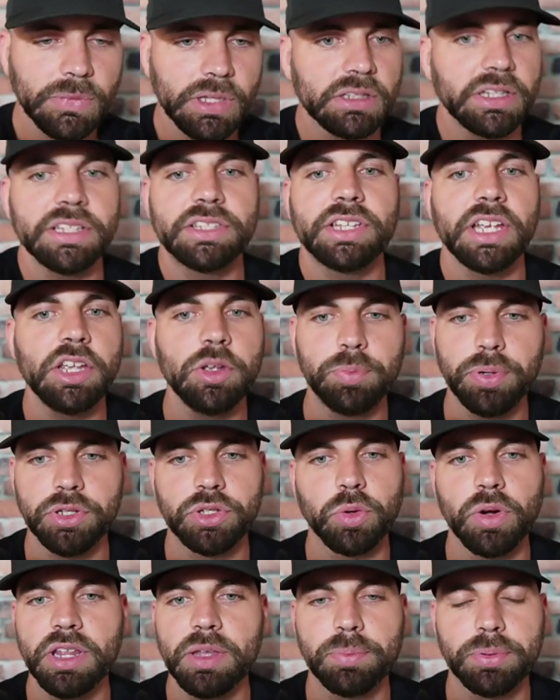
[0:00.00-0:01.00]
let's say you put
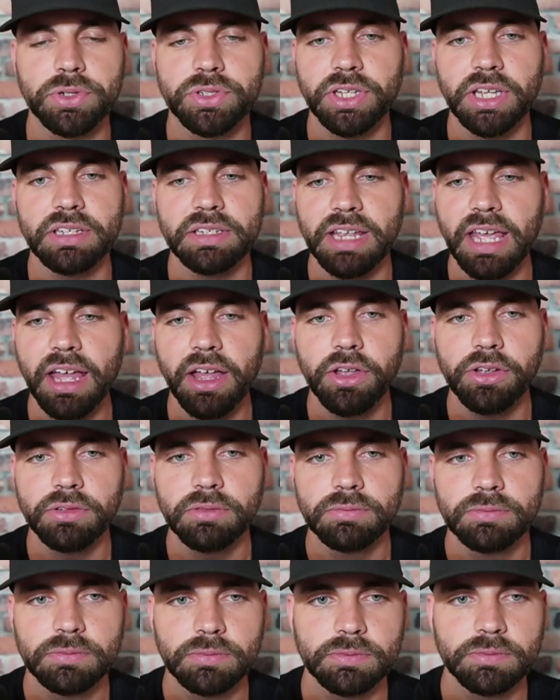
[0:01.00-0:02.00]
20%
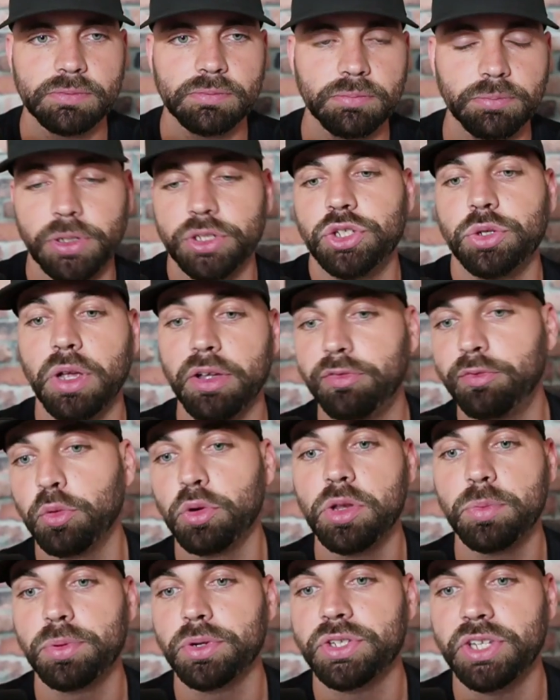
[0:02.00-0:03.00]
down, but you have
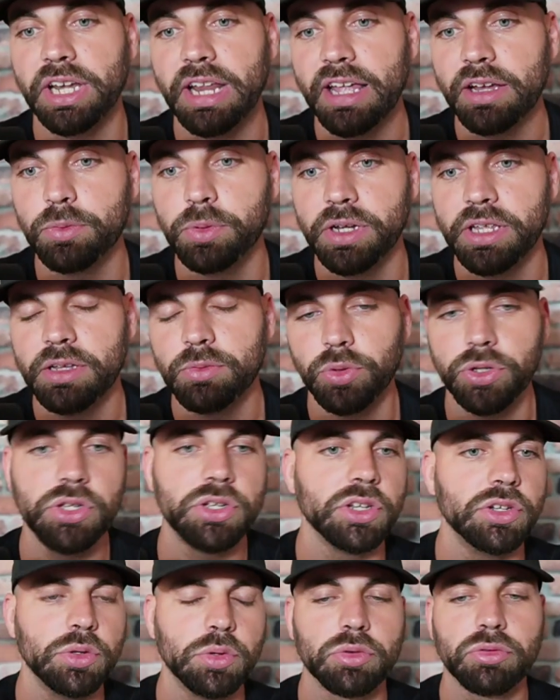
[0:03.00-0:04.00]
40% equity. Well, you
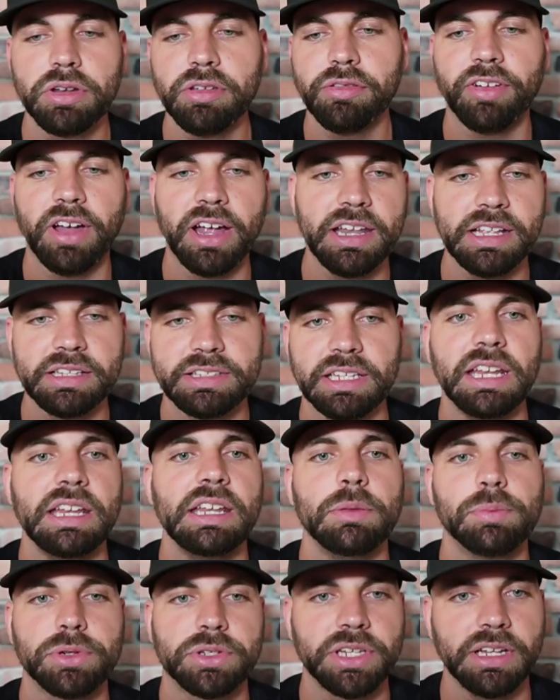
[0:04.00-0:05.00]
can do a refinance at
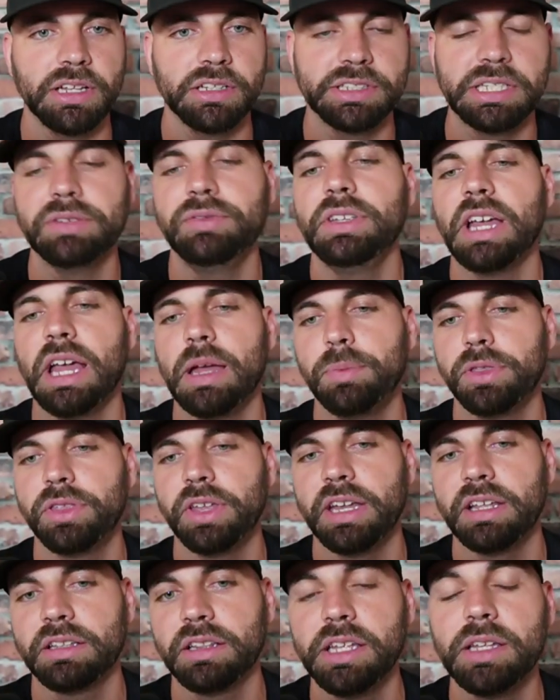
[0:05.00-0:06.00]
80% LTV
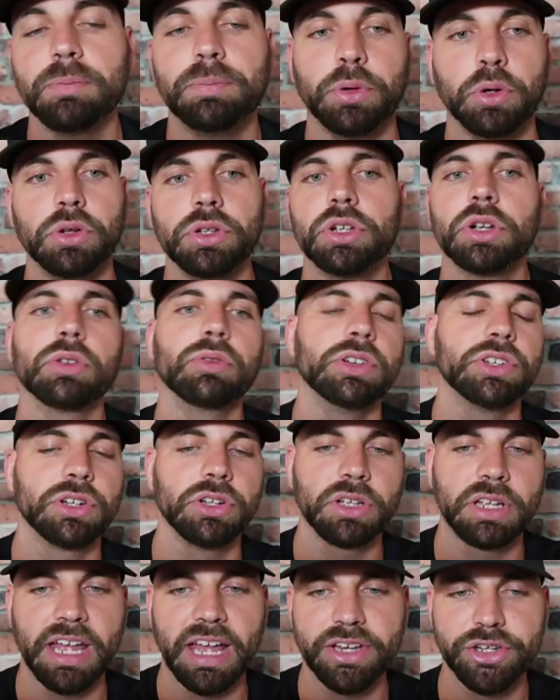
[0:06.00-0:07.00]
hypothetically and pull your
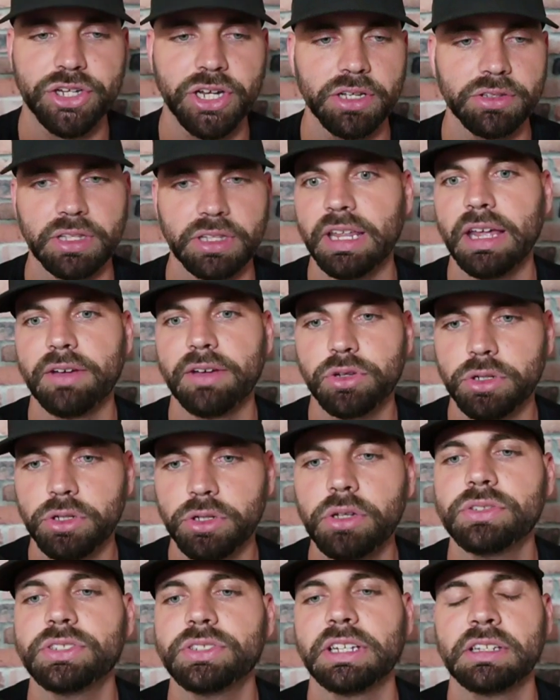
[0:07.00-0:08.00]
original cash out the day after
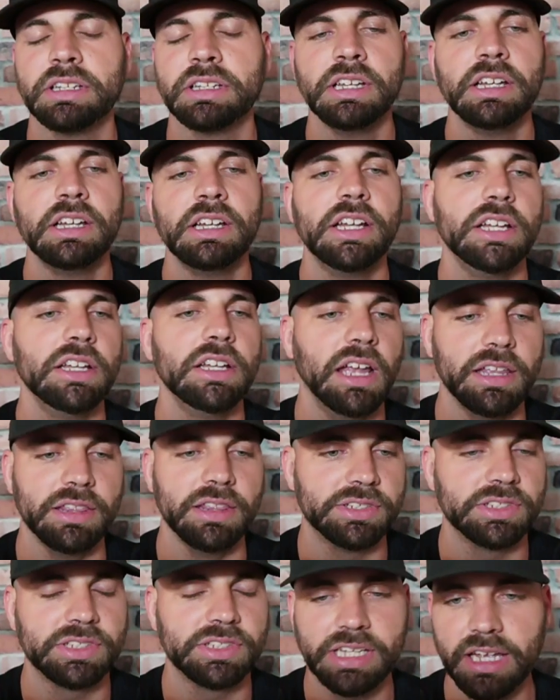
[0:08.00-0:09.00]
closing. And
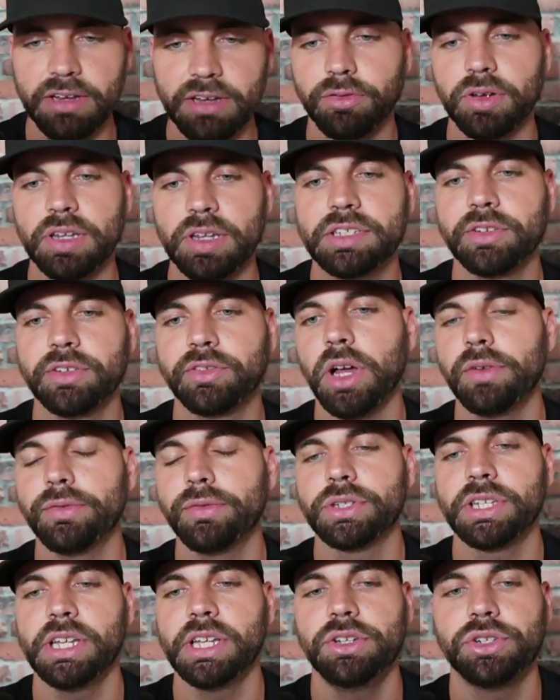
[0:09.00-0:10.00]
this is, again, for ease of
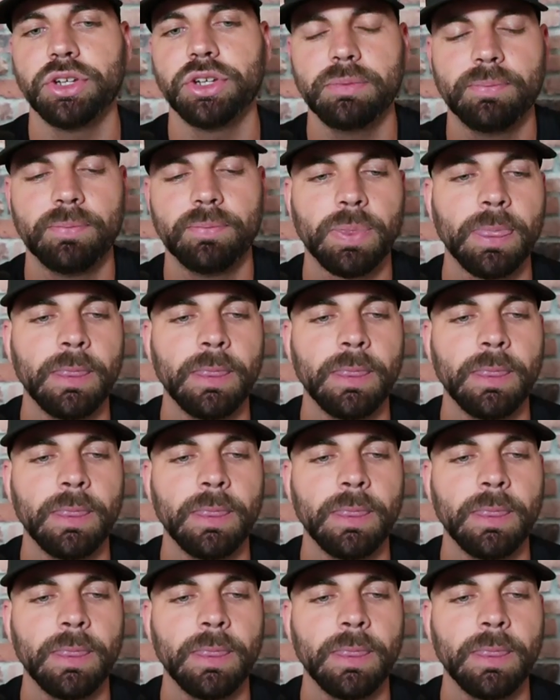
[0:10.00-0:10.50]
conversation.